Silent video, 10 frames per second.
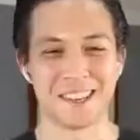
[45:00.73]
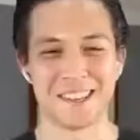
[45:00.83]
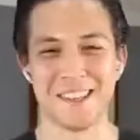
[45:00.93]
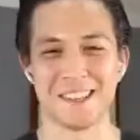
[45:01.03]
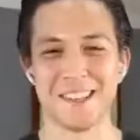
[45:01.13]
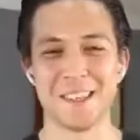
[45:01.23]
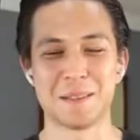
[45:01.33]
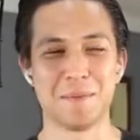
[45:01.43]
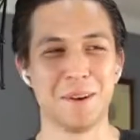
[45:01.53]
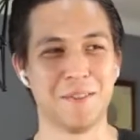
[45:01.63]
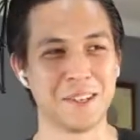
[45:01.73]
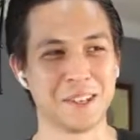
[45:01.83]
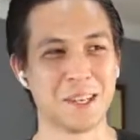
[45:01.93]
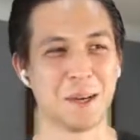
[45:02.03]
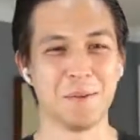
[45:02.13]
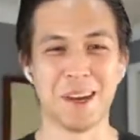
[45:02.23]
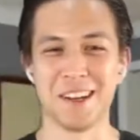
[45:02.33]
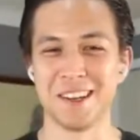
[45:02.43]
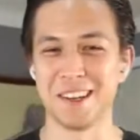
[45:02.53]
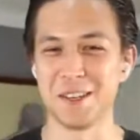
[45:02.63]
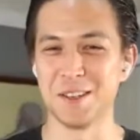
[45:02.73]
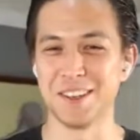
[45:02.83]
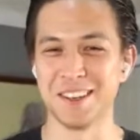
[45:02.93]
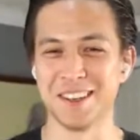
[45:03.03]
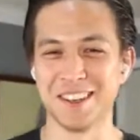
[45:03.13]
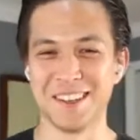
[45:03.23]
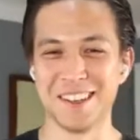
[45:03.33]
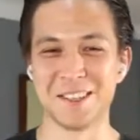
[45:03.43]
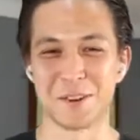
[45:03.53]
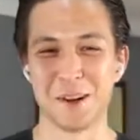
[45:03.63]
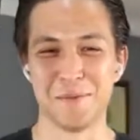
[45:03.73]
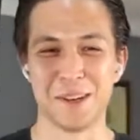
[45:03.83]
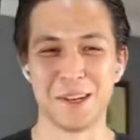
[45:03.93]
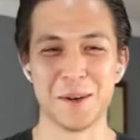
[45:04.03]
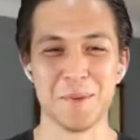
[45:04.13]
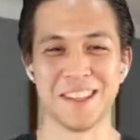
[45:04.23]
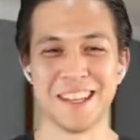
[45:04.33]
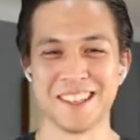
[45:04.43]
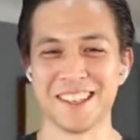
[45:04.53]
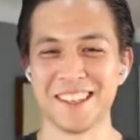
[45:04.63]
He's officially committed in an Instagram video, but that's it.